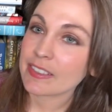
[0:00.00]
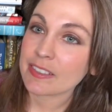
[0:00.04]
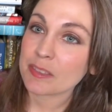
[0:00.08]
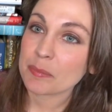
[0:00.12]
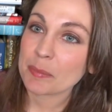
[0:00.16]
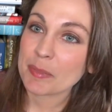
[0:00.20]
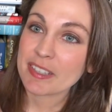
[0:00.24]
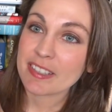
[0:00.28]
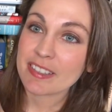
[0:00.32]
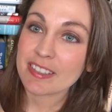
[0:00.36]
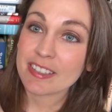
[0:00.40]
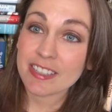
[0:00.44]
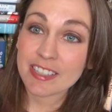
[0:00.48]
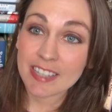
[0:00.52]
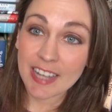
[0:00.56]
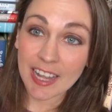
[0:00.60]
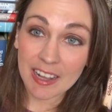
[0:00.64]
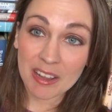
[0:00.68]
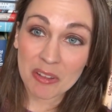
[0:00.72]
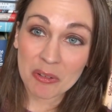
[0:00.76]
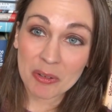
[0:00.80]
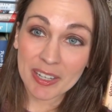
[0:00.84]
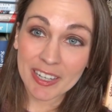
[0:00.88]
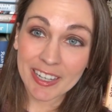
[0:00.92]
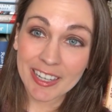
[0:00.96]
is Mrs.
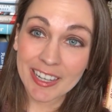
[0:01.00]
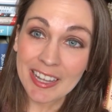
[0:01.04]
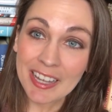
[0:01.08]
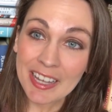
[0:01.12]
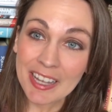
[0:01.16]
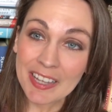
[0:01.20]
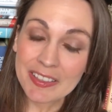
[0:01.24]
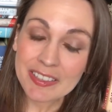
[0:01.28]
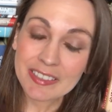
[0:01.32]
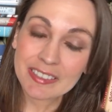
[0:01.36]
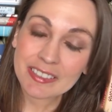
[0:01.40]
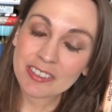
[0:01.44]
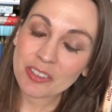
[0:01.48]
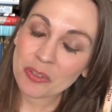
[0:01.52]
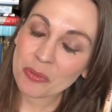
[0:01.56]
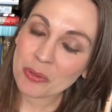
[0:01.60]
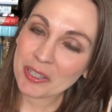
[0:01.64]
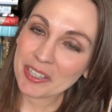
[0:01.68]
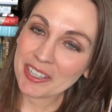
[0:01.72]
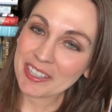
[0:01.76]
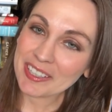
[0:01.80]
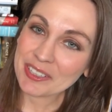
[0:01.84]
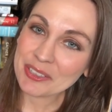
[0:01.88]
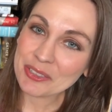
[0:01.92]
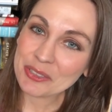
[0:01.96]
Dalloway. This is the one
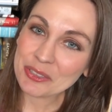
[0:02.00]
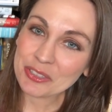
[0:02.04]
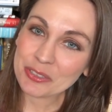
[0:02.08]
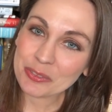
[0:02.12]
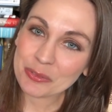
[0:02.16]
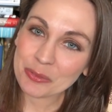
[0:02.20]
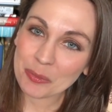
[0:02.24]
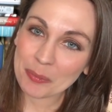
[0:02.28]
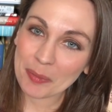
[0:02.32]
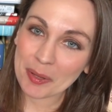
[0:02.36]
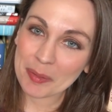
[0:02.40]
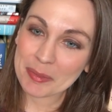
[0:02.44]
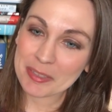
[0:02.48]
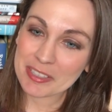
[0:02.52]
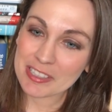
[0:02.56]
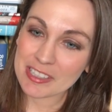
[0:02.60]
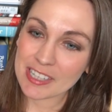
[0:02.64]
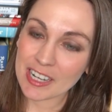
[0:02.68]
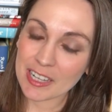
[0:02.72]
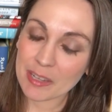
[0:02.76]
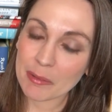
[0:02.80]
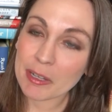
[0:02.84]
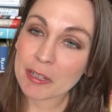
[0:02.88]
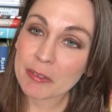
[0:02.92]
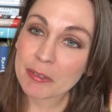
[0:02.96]
I used for my Mrs.
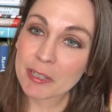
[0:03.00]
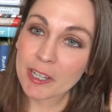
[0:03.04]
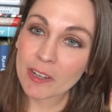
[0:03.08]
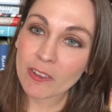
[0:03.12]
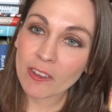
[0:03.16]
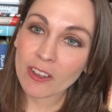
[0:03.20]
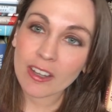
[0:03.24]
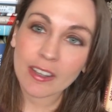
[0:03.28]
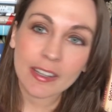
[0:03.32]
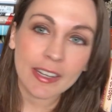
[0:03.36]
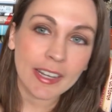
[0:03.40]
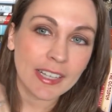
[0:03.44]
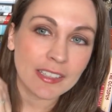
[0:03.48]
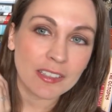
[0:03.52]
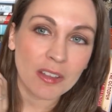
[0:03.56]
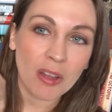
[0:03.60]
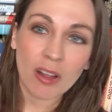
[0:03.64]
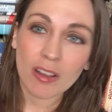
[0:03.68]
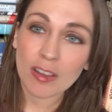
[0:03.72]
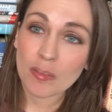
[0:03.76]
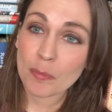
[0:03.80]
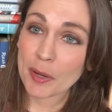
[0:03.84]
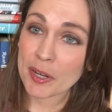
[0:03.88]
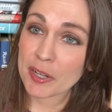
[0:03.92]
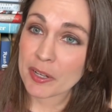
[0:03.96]
Dalloway read-along. It has
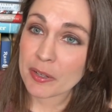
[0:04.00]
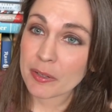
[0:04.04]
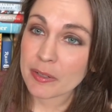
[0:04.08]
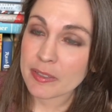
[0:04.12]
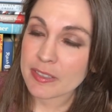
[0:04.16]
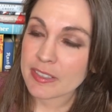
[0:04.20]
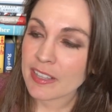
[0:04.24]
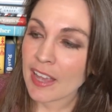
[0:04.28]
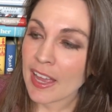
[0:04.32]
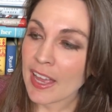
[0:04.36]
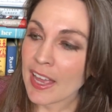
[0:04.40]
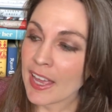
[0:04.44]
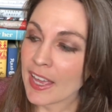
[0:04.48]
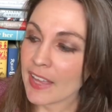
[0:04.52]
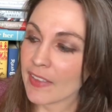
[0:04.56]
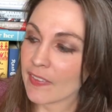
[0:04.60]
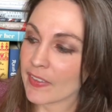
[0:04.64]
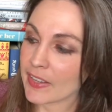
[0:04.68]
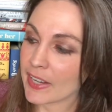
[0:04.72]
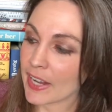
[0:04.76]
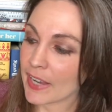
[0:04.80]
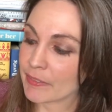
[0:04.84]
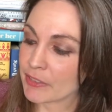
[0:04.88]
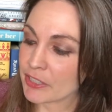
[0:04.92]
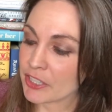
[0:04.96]
all of my notes. And
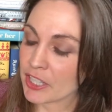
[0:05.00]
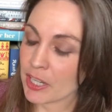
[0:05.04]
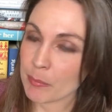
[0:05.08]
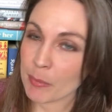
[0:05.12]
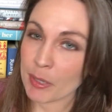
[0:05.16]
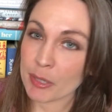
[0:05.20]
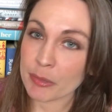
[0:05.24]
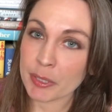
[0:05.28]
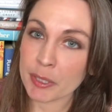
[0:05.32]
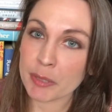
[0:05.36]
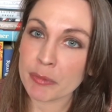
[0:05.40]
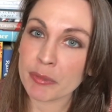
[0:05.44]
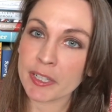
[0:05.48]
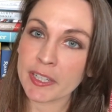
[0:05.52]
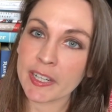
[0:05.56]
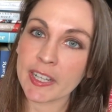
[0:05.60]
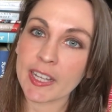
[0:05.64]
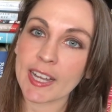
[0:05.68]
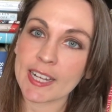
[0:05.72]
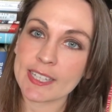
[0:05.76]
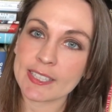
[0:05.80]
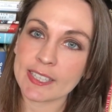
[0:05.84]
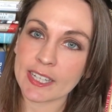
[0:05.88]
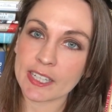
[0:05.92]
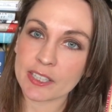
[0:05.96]
then every time I reread it,
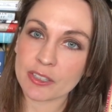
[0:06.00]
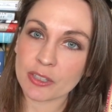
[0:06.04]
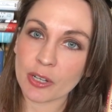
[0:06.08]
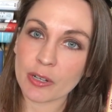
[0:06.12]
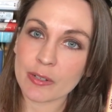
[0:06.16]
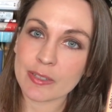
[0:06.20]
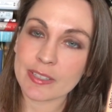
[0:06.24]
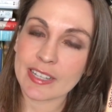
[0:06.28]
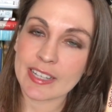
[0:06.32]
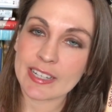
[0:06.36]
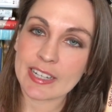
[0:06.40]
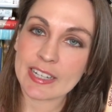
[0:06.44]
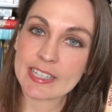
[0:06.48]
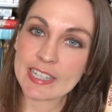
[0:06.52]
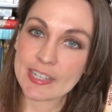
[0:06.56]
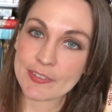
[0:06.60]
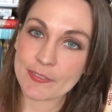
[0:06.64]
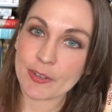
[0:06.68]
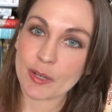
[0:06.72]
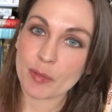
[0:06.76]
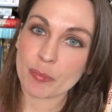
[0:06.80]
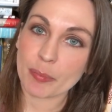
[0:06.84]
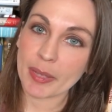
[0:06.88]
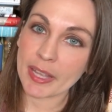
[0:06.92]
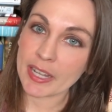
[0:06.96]
I take notes in a
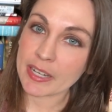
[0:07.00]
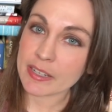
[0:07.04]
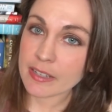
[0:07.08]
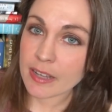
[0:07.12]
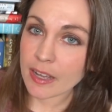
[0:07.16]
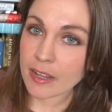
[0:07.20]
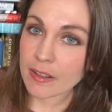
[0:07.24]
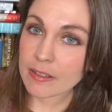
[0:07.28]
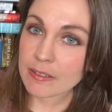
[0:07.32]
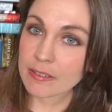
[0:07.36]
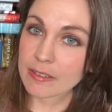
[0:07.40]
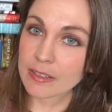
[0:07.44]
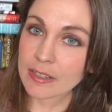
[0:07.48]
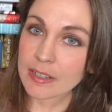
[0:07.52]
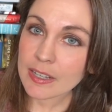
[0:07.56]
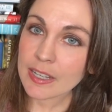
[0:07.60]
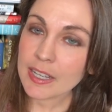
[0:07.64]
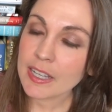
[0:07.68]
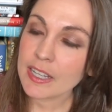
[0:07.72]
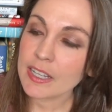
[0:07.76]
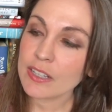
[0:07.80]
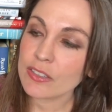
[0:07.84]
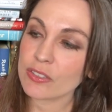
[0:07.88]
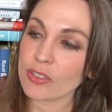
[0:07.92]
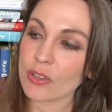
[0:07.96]
different pen color.
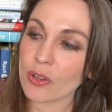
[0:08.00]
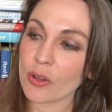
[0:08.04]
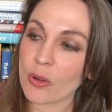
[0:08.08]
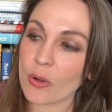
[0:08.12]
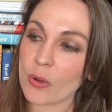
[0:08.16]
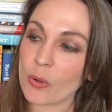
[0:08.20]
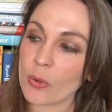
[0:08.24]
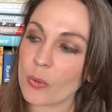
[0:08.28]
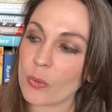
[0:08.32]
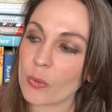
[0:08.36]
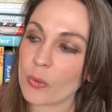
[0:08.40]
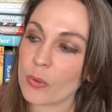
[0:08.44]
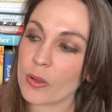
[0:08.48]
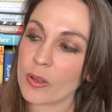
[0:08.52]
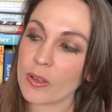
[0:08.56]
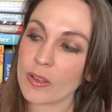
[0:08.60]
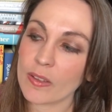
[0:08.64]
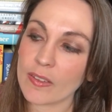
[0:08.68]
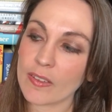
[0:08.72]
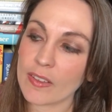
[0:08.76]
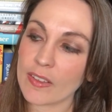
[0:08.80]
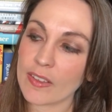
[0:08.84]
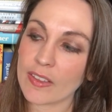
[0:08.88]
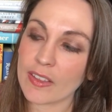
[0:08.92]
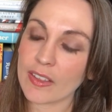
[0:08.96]
So
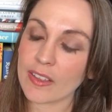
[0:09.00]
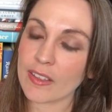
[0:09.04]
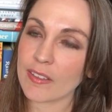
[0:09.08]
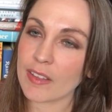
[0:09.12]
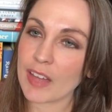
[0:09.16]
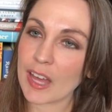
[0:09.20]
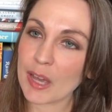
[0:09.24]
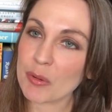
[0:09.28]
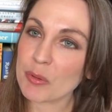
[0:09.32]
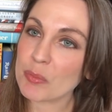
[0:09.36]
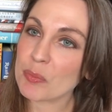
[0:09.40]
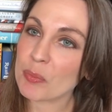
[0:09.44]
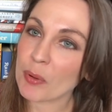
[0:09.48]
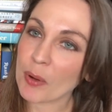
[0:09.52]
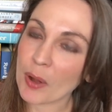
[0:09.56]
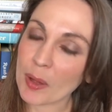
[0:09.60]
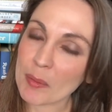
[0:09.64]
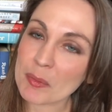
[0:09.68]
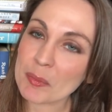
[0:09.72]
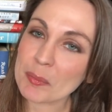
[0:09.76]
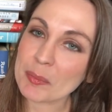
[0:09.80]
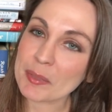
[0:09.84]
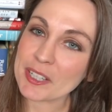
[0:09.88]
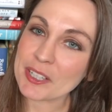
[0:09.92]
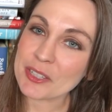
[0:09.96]
I would
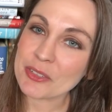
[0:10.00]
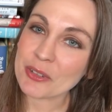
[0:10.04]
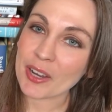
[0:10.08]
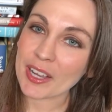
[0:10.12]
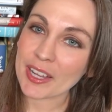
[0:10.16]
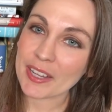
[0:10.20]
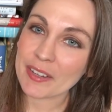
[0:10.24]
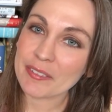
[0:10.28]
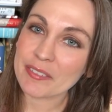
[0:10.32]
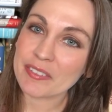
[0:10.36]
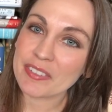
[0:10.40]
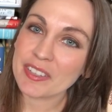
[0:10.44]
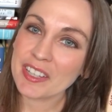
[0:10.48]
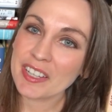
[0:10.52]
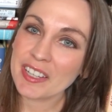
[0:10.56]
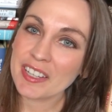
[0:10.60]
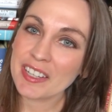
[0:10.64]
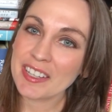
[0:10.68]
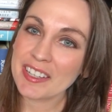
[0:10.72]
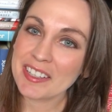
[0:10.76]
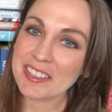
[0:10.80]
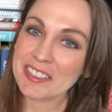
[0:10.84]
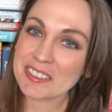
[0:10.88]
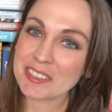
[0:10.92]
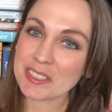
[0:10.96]
probably drive
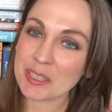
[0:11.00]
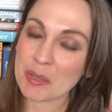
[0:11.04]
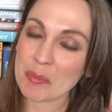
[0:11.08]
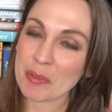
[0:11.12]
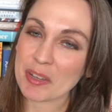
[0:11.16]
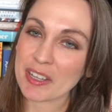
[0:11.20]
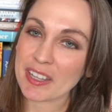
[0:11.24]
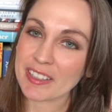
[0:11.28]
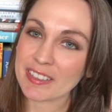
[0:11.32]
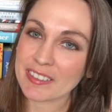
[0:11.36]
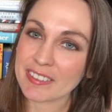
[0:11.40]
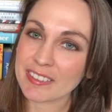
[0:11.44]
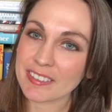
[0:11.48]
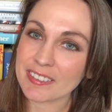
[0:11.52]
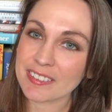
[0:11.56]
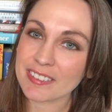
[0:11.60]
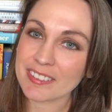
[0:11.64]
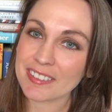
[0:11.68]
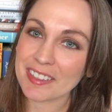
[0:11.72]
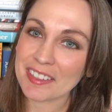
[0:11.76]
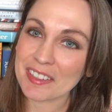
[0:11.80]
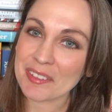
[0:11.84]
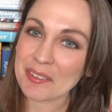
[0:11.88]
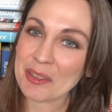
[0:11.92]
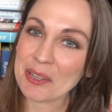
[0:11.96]
someone
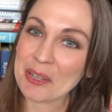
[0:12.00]
a